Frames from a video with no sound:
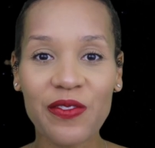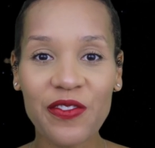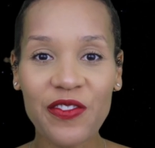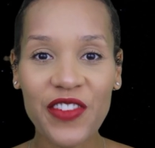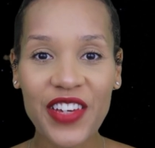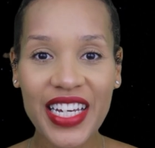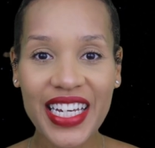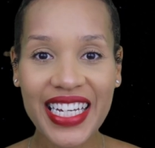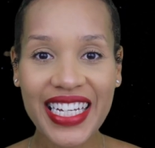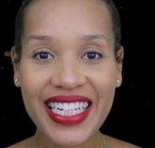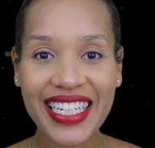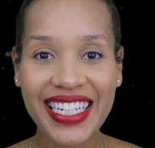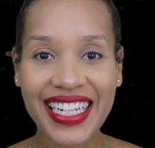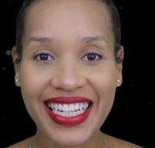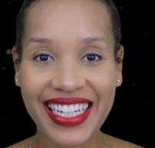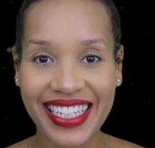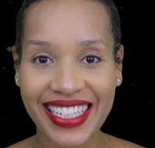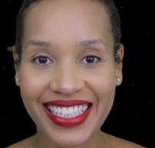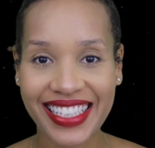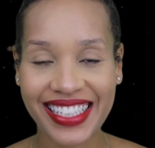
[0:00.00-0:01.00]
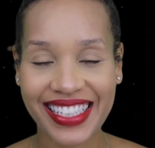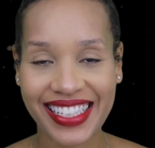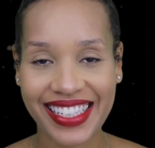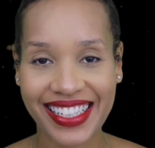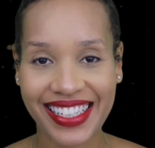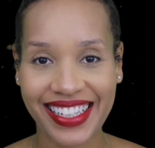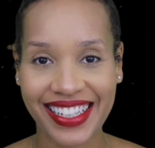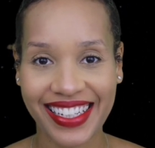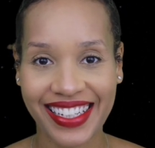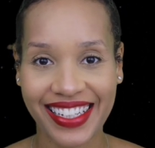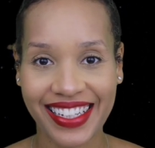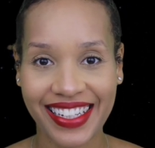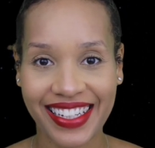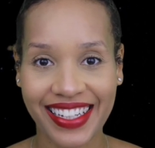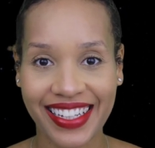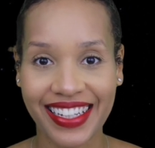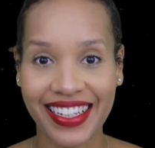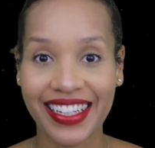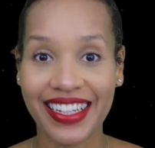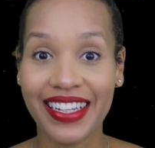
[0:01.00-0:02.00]
Venus.
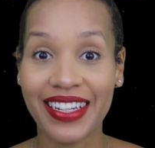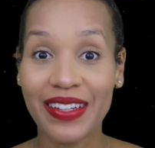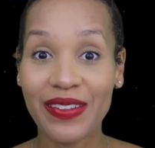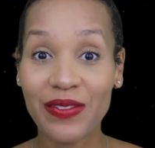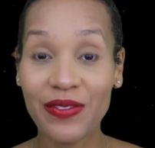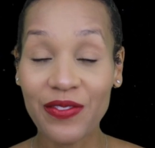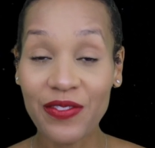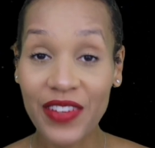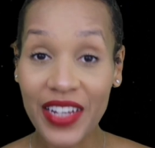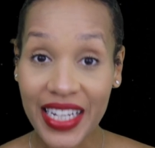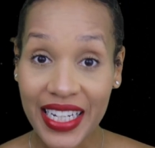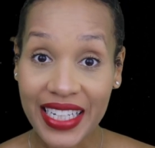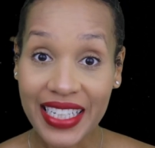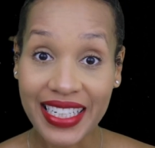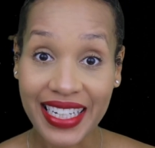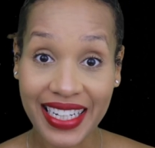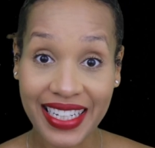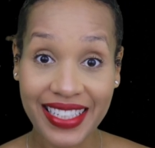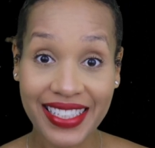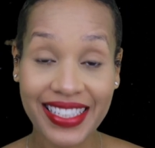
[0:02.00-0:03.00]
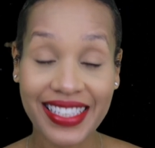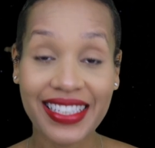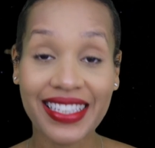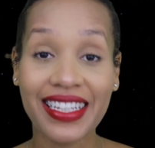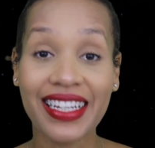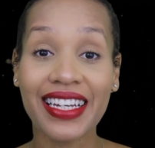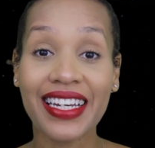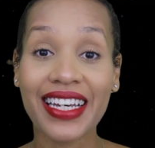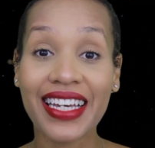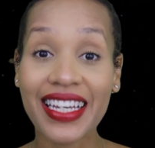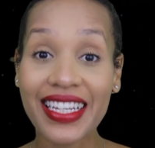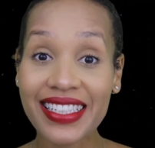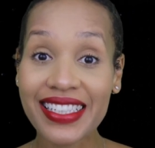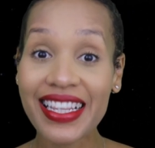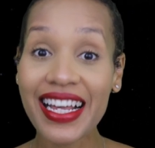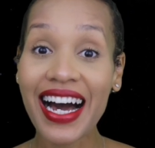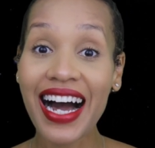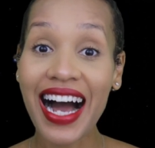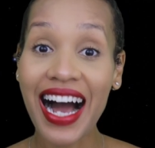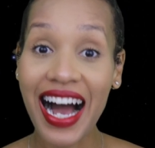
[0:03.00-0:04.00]
Venus is
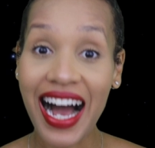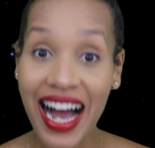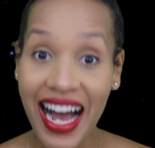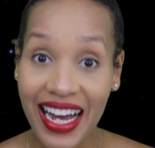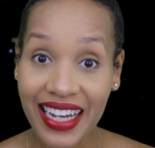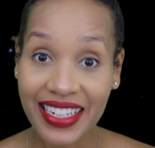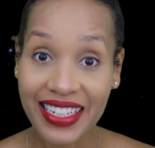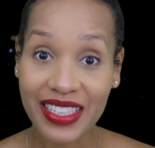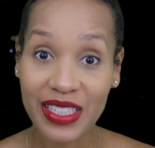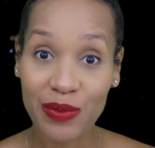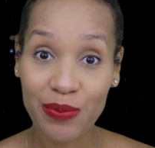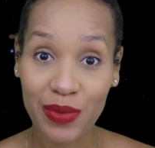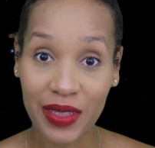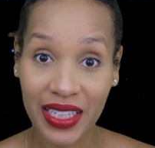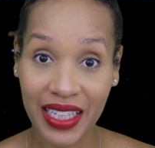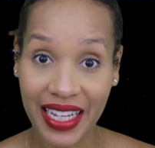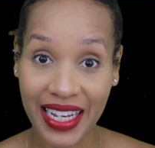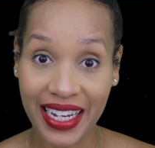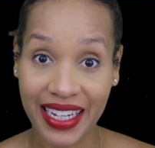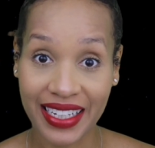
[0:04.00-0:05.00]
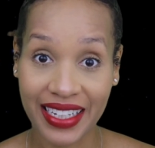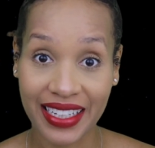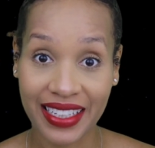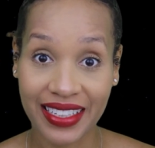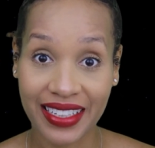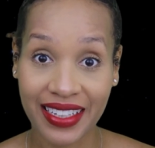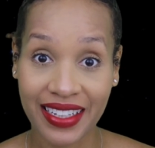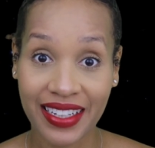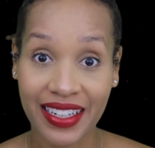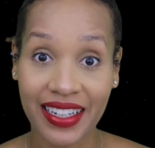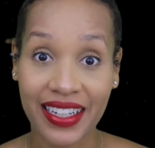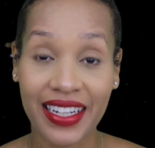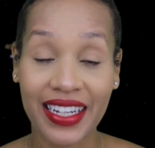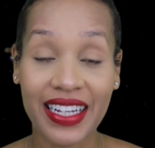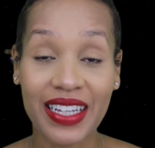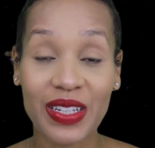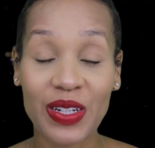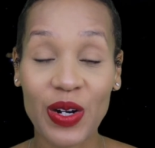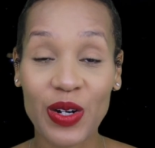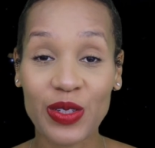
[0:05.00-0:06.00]
the hottest planet
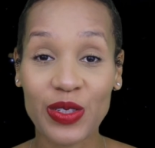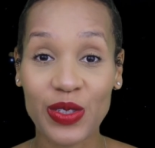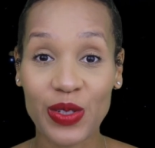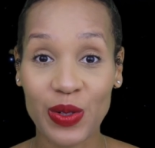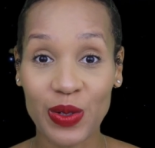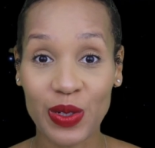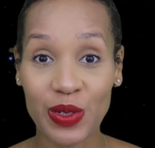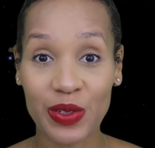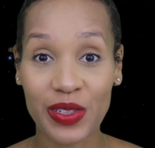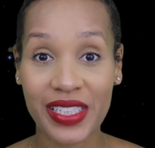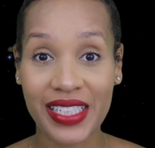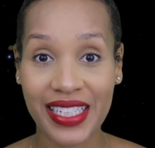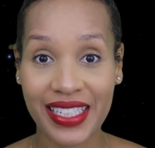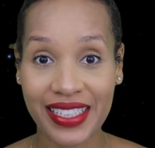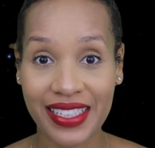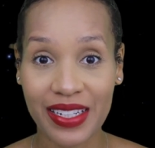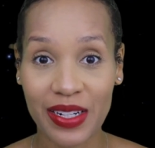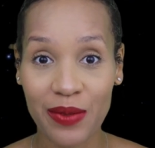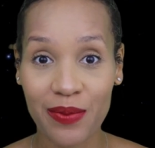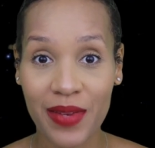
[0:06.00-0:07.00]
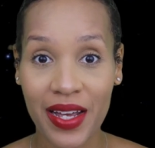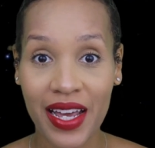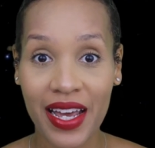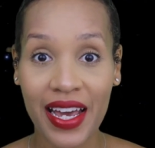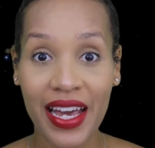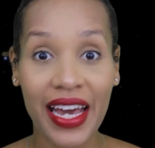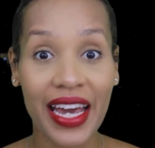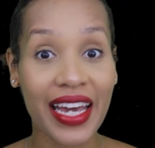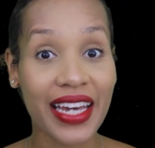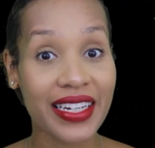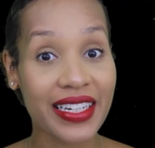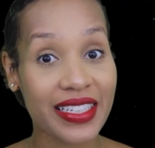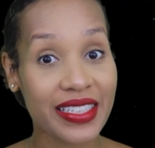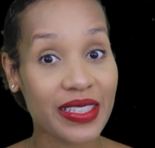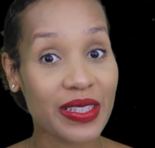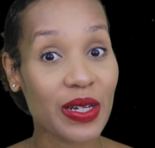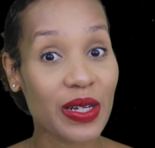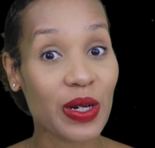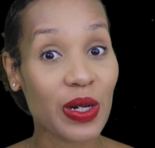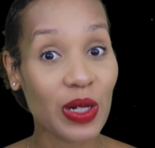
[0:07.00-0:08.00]
in our solar system and it's
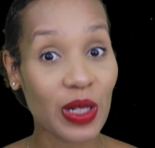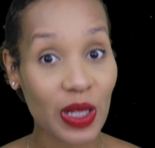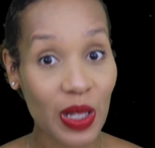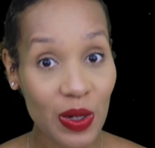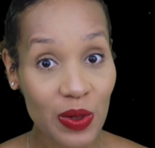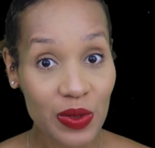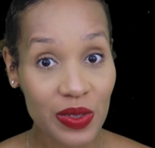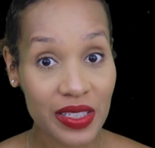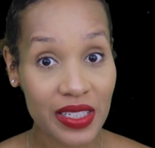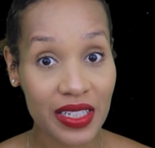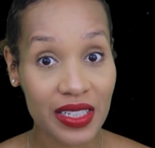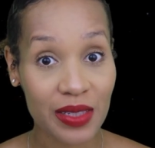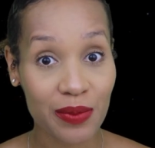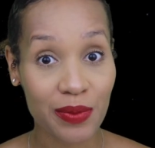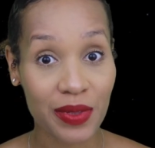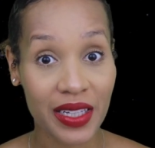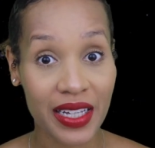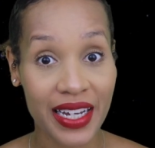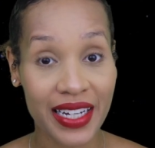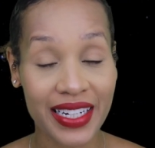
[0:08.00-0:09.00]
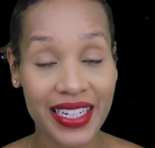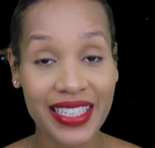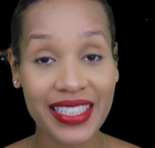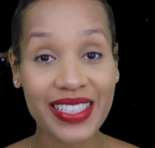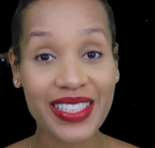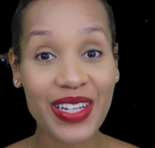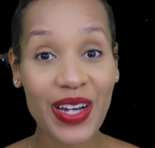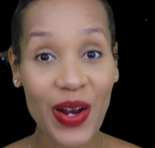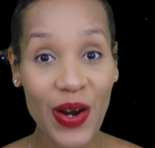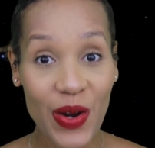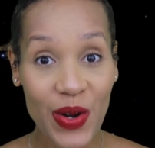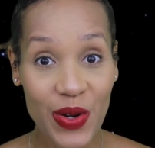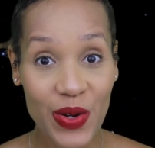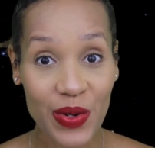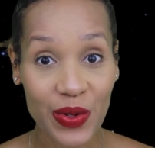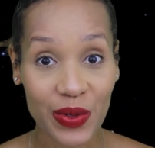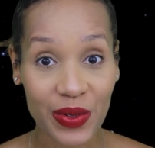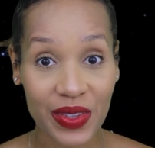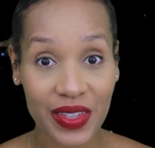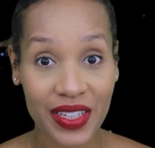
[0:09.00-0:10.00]
the closest planet to
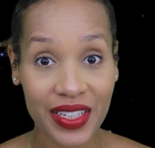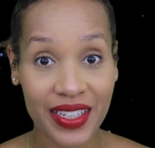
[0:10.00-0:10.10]
Earth.